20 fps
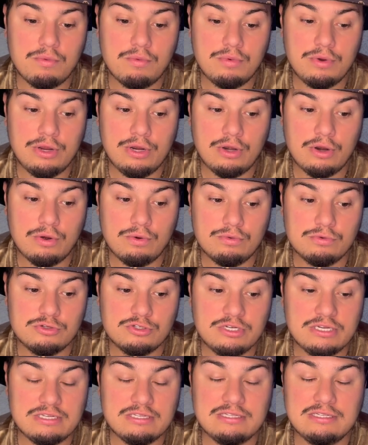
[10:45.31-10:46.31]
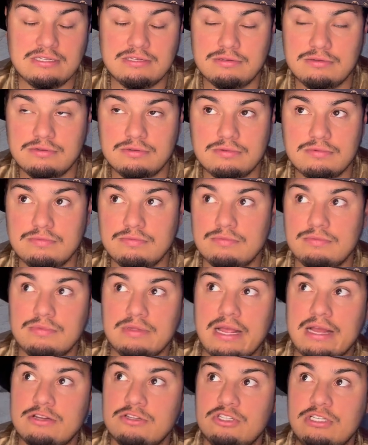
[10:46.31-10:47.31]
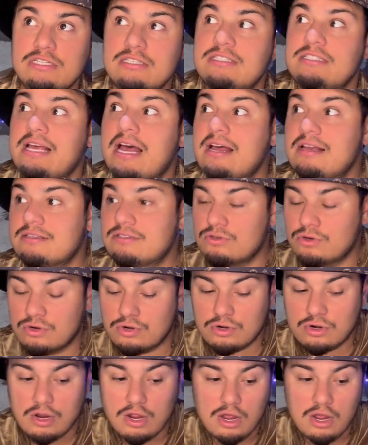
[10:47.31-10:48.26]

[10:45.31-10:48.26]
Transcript: you know, she says, or,